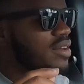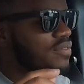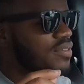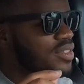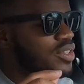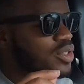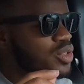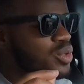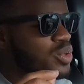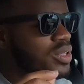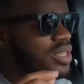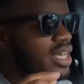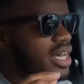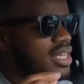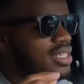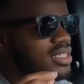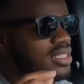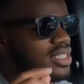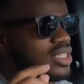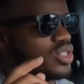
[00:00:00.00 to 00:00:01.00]
up in the
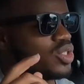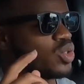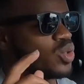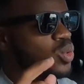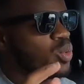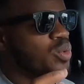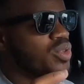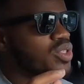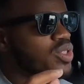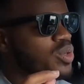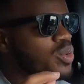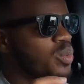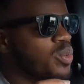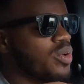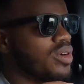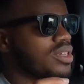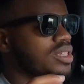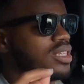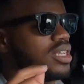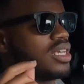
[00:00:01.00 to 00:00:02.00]

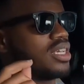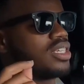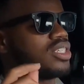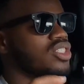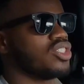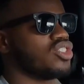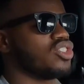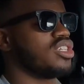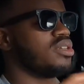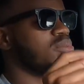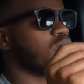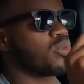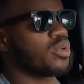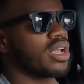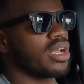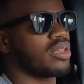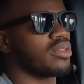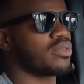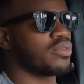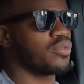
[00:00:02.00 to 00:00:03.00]
2021 Jeep
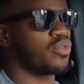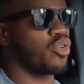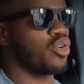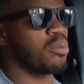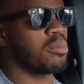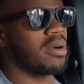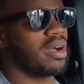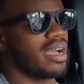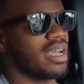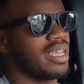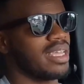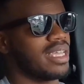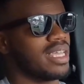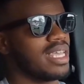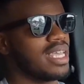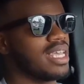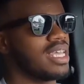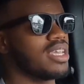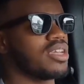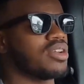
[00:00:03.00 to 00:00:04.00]
Wrangler
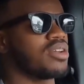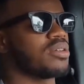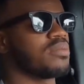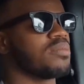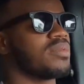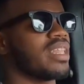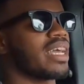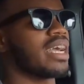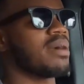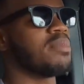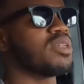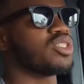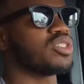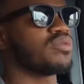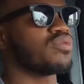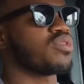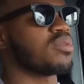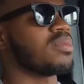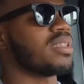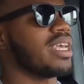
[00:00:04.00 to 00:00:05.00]
4xE here, like I
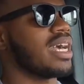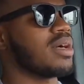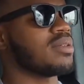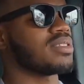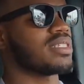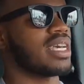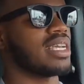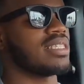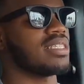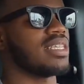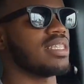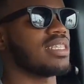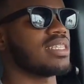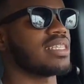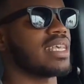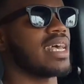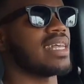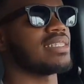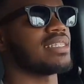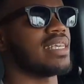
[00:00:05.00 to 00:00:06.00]
mentioned from the outside scene, this
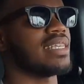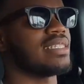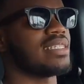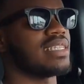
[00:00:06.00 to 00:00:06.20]
has a